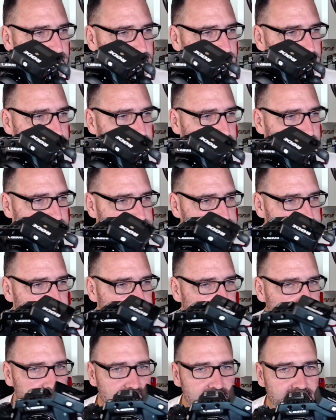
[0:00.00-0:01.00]
you can
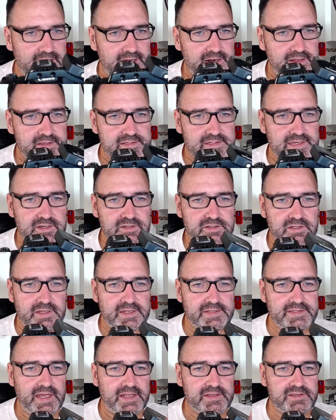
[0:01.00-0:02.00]
see that is actually
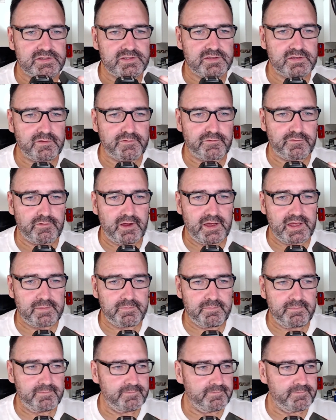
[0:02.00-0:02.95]
attached to the frame.